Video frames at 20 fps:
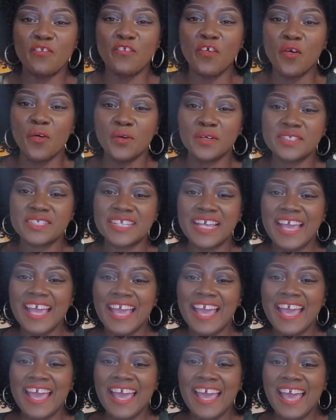falls,
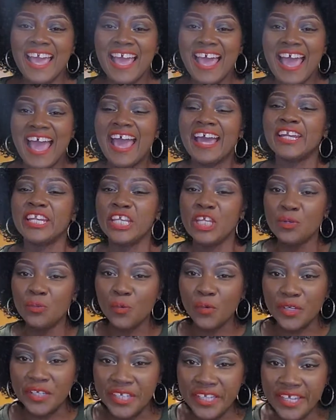and he
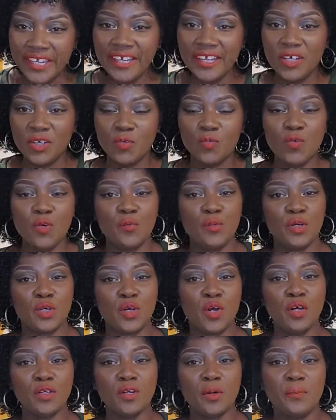will hear when we
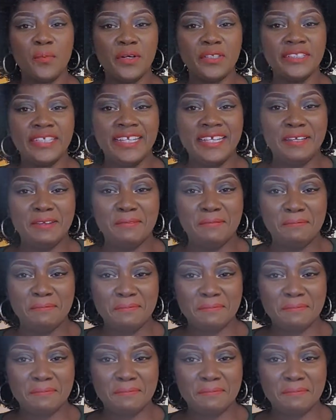call upon him.